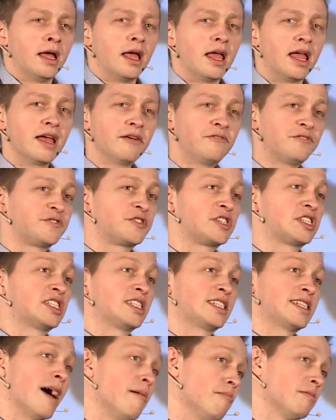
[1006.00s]
if
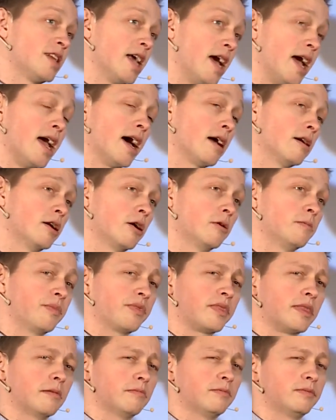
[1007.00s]
someday, I don't
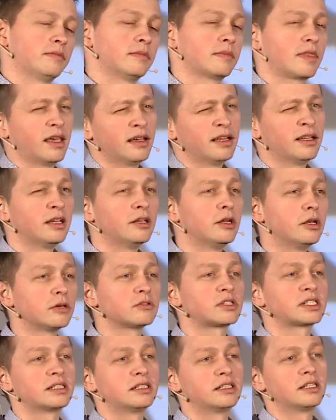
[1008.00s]
know,
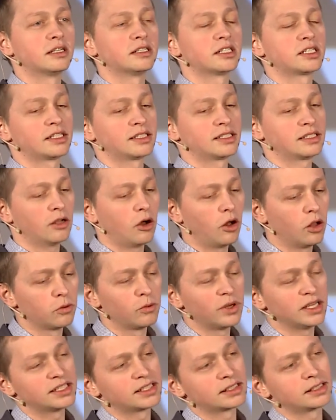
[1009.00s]
there's
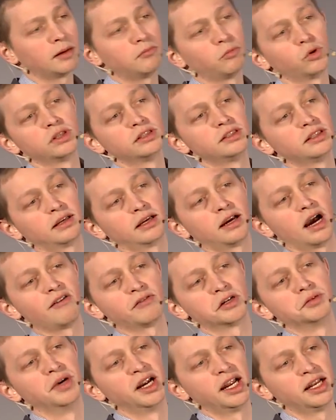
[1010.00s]
always someone in the
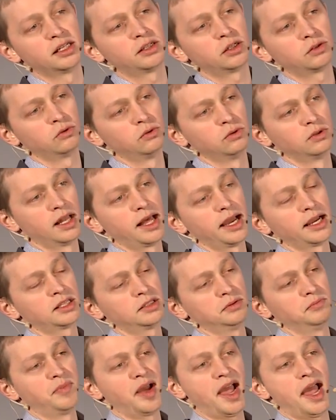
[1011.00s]
government who would like
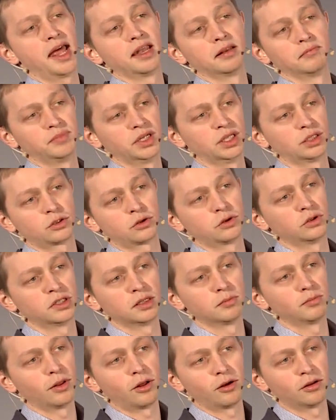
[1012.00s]
to ban Bitcoin
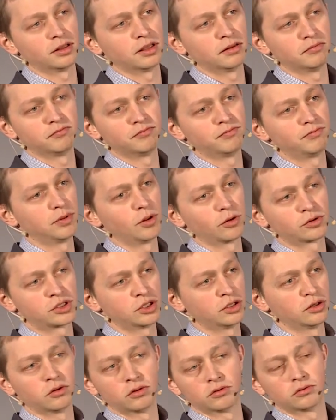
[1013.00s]
and
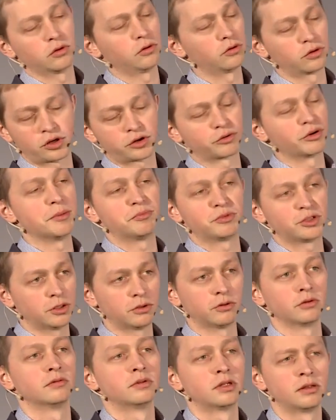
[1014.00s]
blockchain or
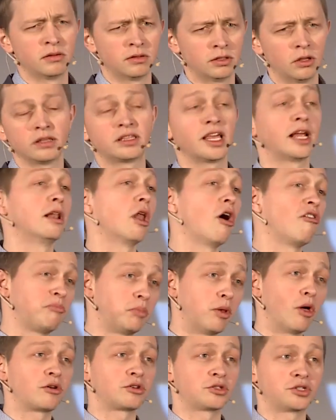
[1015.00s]
crypto. They love
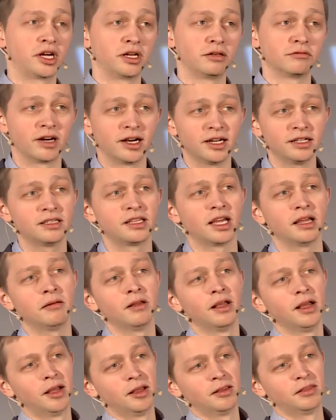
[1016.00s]
blockchain, right?
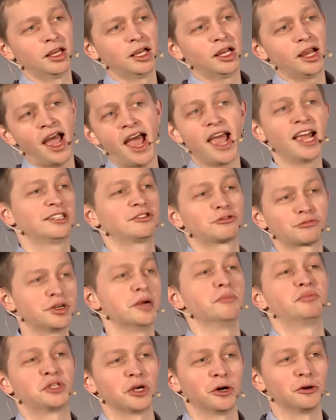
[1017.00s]
They hate
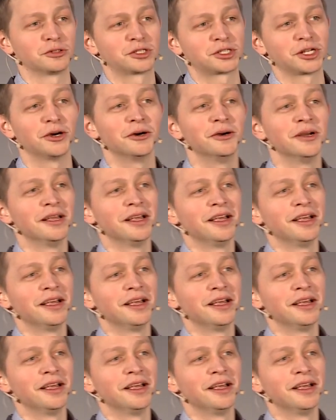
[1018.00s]
crypto. So